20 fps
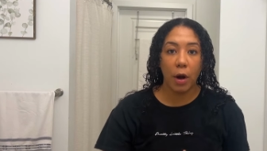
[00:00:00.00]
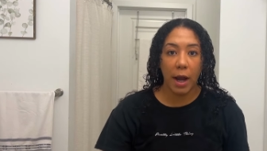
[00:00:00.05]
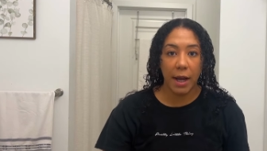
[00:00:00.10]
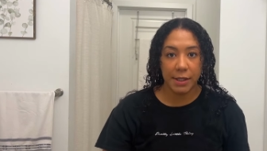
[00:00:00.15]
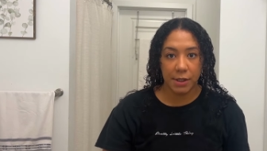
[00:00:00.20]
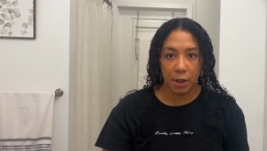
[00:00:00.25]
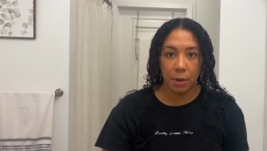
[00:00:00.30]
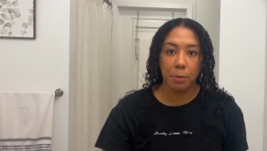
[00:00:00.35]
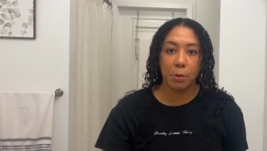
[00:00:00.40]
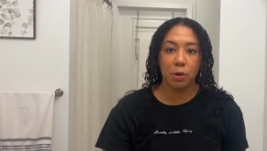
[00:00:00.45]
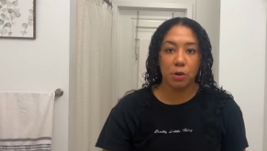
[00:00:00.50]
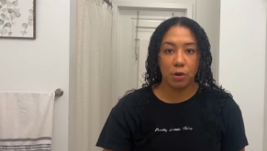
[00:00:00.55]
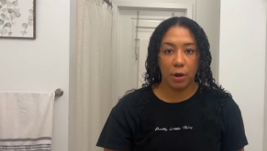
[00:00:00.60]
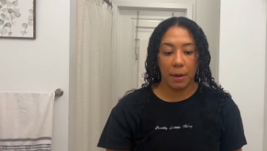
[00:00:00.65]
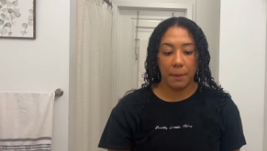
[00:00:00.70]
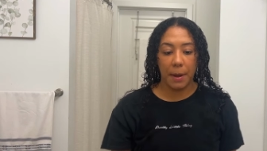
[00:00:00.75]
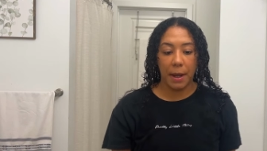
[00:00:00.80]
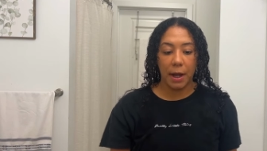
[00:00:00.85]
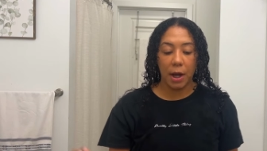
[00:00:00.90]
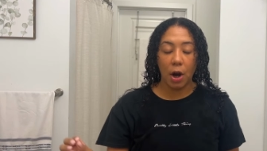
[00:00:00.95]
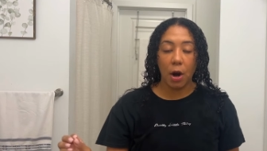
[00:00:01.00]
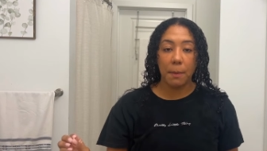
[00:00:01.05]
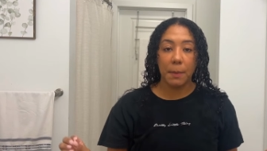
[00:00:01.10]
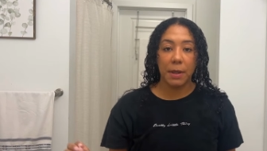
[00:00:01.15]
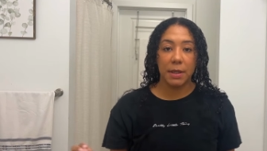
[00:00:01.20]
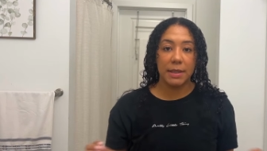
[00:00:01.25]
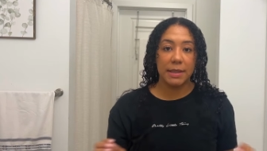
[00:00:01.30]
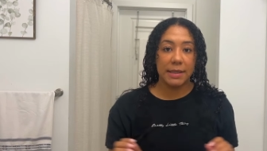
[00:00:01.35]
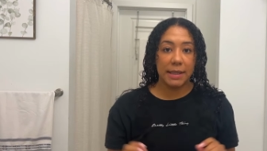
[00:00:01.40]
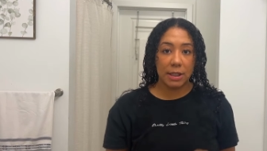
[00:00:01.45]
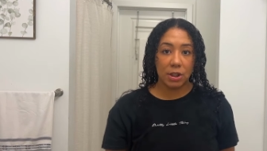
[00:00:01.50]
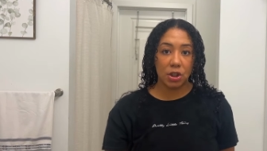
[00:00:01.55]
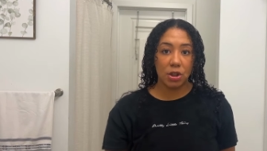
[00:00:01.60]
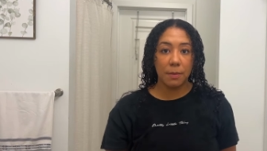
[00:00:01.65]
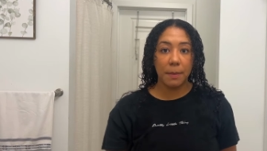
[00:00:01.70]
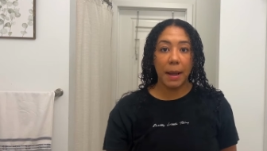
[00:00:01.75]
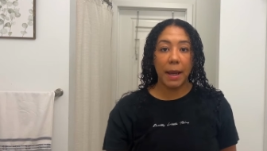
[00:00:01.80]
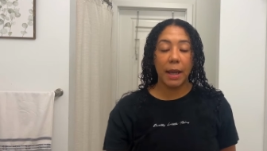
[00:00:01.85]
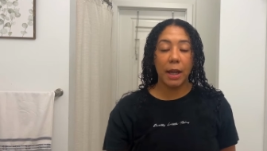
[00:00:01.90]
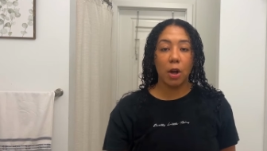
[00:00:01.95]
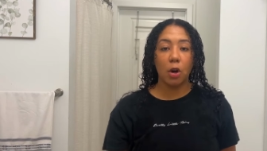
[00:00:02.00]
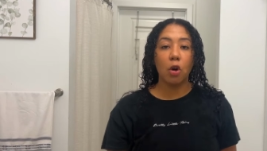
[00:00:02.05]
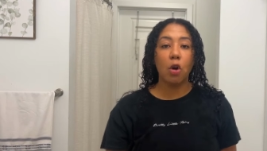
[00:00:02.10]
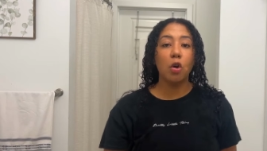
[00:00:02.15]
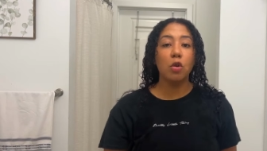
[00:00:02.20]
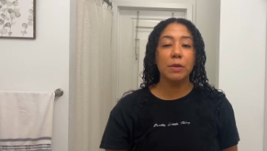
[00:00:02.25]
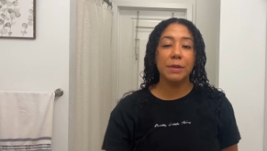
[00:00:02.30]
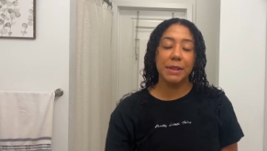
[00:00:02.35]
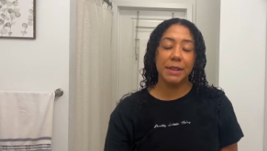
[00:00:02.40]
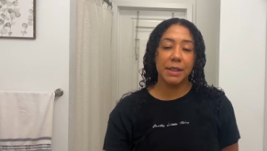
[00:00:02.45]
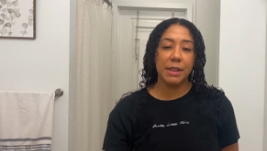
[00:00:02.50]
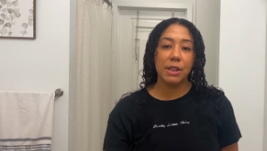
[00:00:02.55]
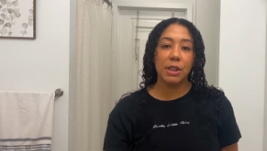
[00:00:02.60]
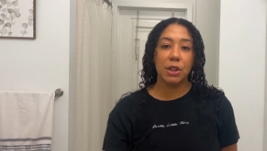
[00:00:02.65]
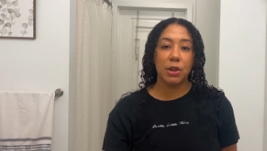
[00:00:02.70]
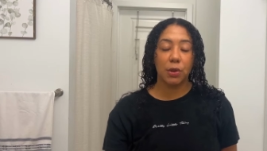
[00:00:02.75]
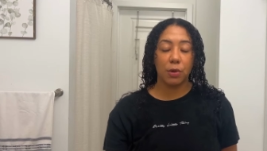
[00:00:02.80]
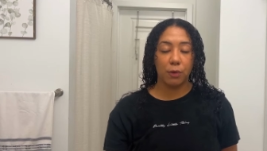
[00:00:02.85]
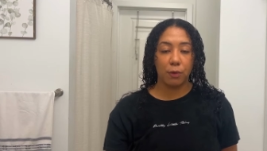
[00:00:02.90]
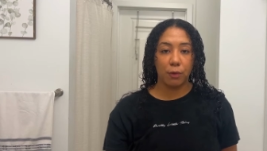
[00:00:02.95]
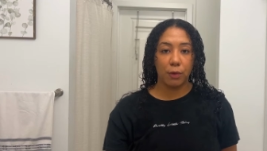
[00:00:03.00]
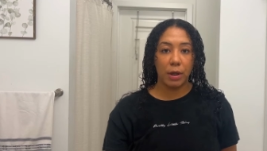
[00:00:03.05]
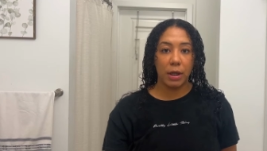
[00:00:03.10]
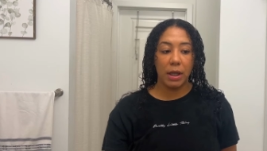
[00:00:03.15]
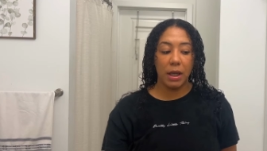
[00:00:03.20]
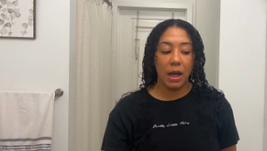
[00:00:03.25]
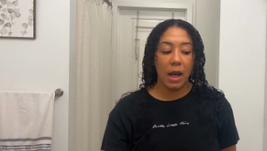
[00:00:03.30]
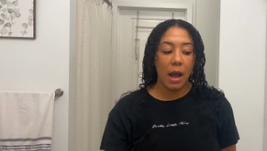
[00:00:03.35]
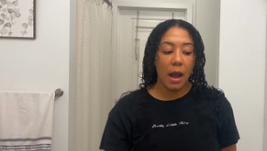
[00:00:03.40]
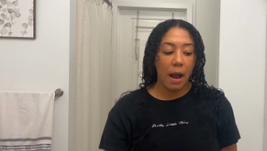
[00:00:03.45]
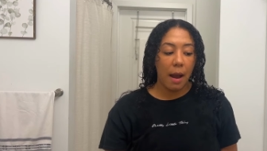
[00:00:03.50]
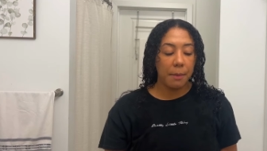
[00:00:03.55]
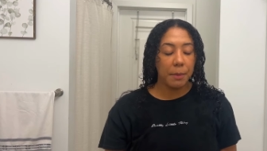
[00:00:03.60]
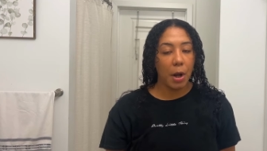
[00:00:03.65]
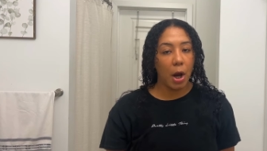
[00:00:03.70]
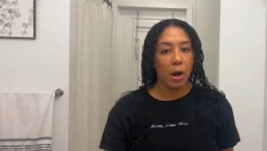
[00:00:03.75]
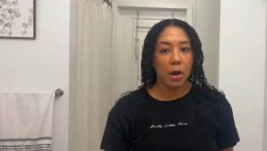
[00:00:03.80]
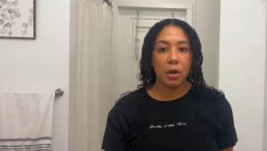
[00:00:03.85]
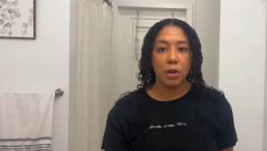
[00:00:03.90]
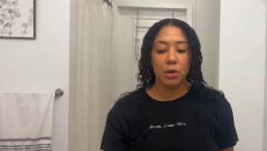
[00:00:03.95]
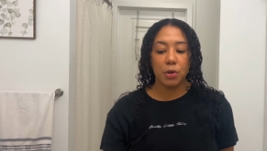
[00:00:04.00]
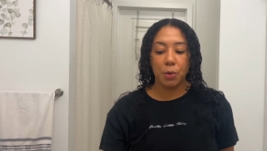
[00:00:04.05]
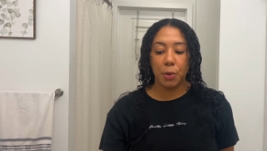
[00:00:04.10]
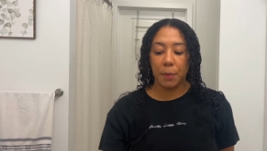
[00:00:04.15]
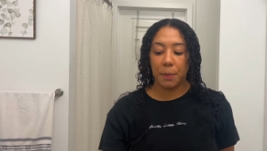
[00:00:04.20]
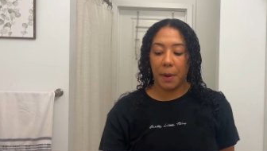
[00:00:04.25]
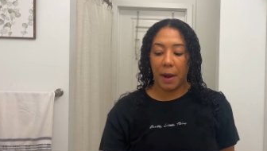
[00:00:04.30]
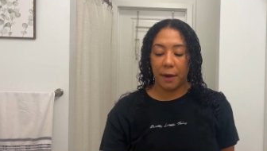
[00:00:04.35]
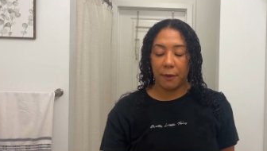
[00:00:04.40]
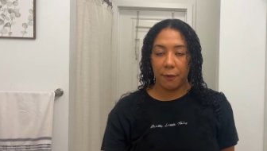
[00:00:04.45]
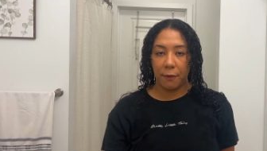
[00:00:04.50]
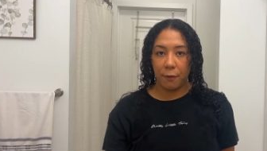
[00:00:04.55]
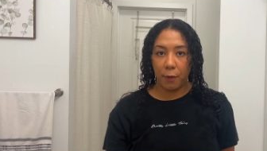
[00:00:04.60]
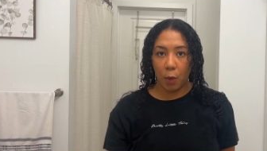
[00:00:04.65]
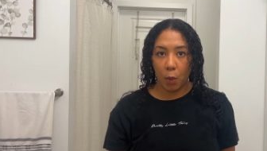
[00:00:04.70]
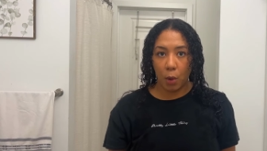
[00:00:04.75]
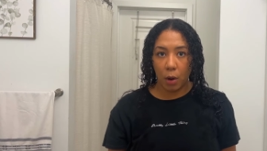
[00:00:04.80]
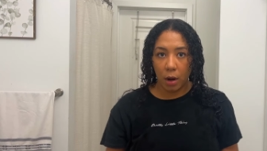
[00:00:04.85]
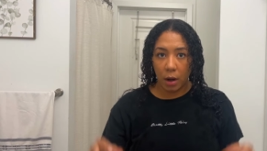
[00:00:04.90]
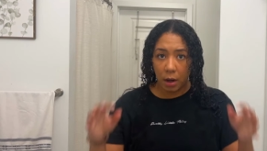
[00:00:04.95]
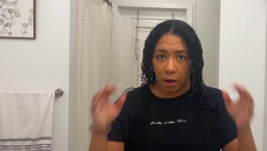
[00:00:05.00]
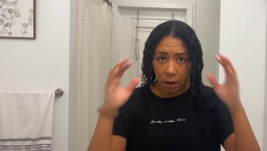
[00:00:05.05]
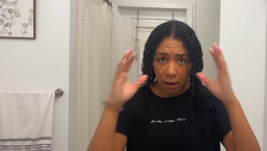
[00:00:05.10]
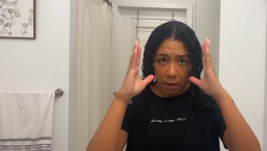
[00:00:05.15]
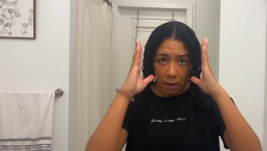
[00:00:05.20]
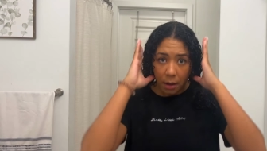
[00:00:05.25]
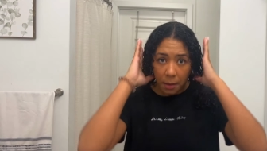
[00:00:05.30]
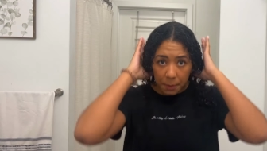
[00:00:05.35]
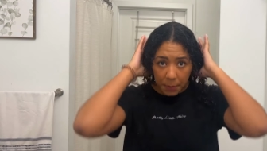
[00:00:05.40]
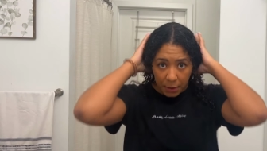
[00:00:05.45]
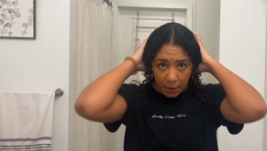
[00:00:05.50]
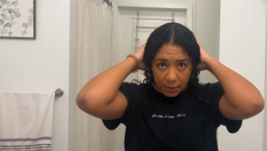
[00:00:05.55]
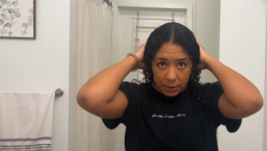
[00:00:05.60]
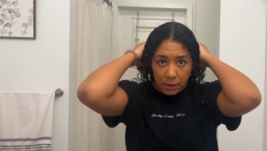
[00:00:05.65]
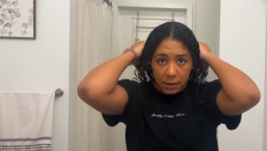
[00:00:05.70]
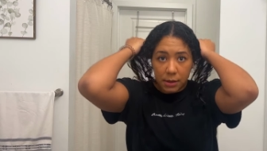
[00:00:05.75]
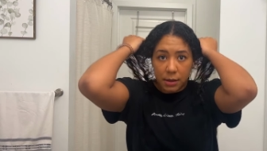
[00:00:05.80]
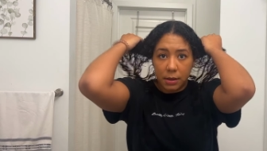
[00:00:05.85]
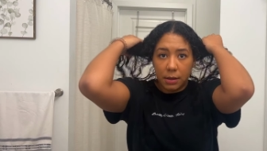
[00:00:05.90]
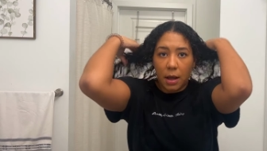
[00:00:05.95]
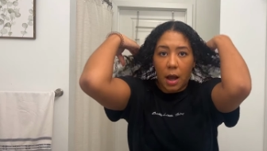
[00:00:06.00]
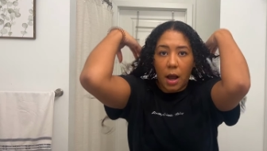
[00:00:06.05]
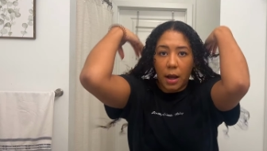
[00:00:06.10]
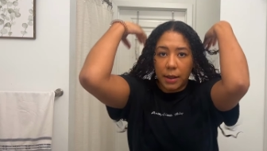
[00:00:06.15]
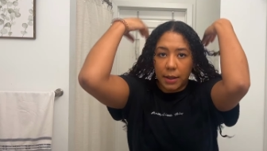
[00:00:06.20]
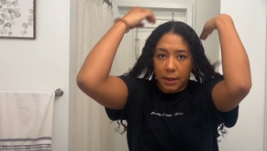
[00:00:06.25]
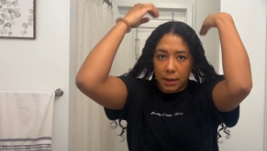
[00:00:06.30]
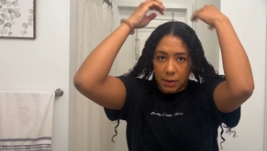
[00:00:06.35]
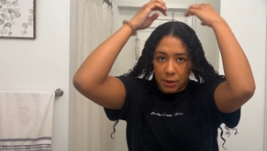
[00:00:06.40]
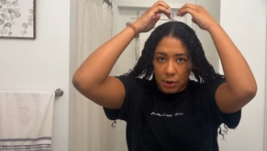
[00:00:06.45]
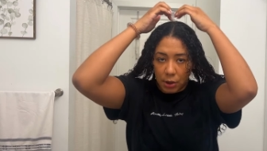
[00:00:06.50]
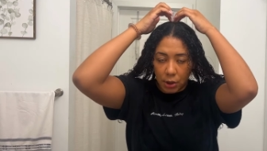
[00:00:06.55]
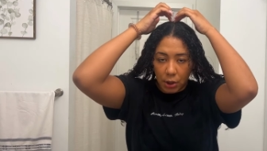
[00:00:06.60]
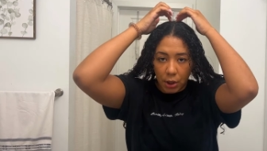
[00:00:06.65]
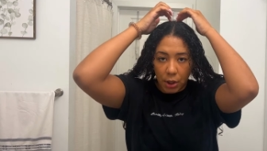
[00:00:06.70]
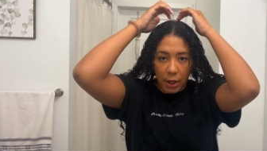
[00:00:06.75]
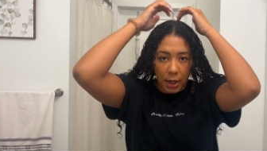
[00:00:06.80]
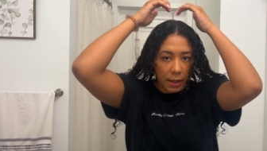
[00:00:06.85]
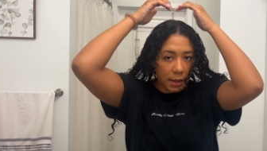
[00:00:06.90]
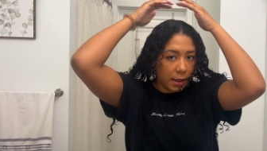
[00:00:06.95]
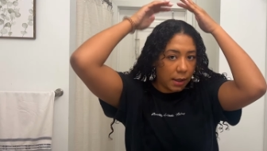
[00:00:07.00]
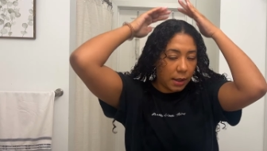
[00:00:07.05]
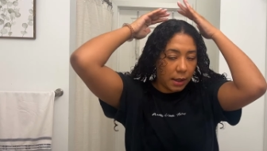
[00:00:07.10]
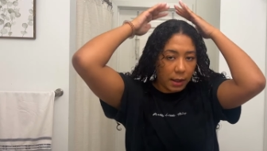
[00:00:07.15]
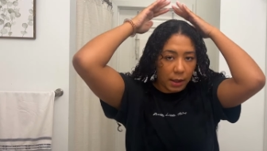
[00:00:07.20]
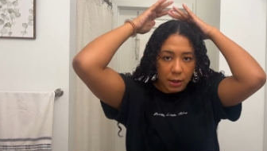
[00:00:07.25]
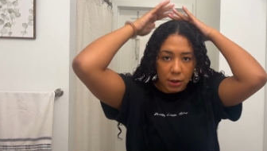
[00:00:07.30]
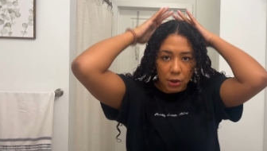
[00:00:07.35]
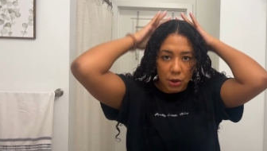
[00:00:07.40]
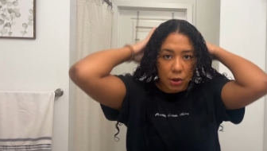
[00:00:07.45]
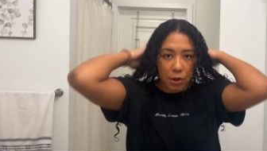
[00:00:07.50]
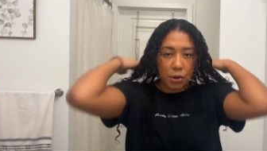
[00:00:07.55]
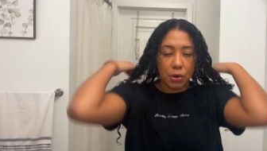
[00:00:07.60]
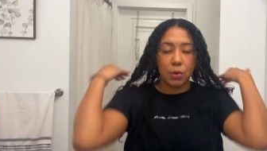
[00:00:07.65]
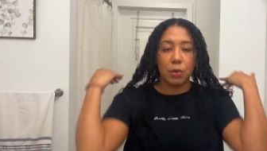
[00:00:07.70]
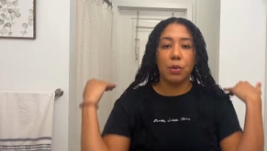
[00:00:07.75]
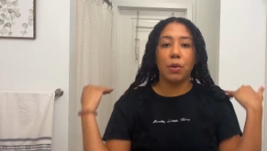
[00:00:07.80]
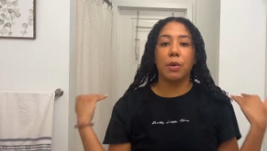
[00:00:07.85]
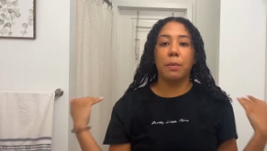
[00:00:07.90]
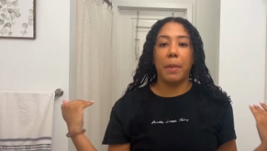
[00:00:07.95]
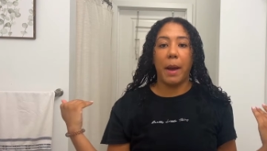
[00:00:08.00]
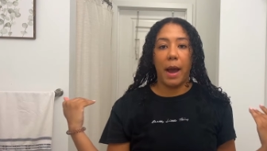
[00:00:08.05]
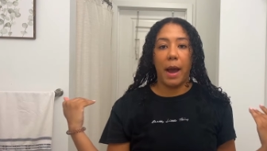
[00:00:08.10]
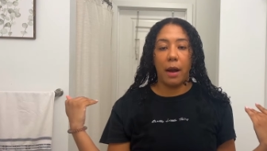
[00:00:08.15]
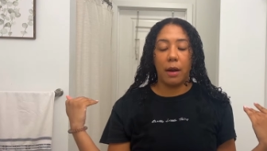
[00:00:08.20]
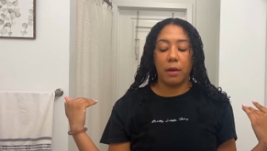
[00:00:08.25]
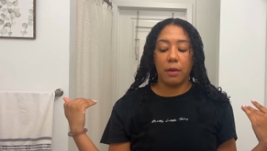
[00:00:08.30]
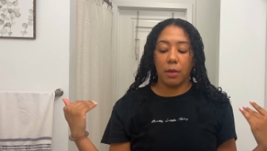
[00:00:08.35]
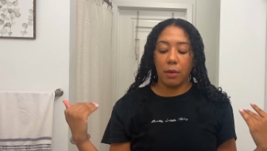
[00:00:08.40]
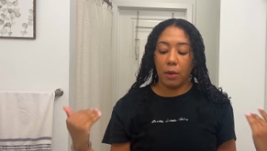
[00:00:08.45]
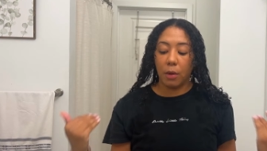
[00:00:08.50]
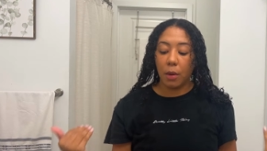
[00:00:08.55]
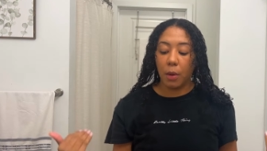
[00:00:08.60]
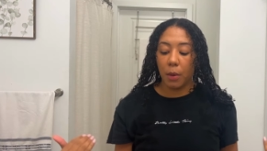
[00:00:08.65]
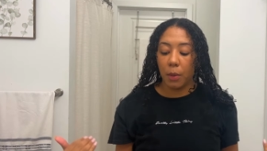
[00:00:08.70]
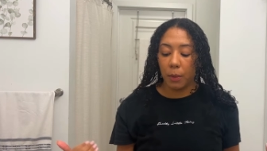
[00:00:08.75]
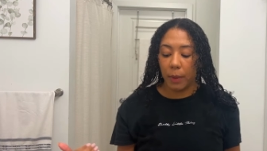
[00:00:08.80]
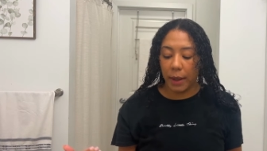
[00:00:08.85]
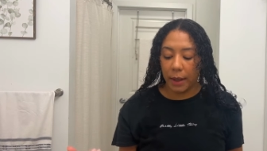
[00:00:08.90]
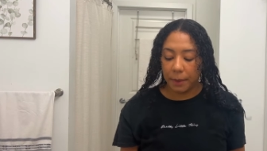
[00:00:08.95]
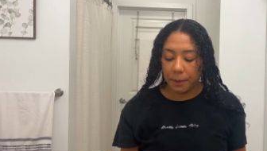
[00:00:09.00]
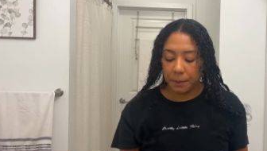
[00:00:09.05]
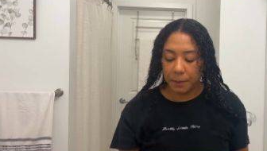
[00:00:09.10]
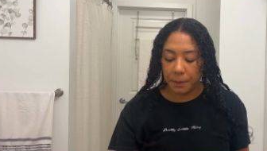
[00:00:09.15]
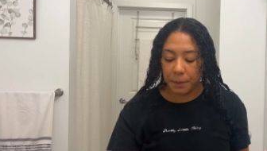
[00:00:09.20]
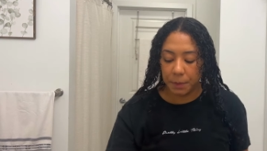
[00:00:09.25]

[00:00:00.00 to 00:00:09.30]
I start blow drying my hair, I'm gonna section my hair only into three. I'm not gonna do it by four because it's a lot easier, and then I can just do the back the whole way.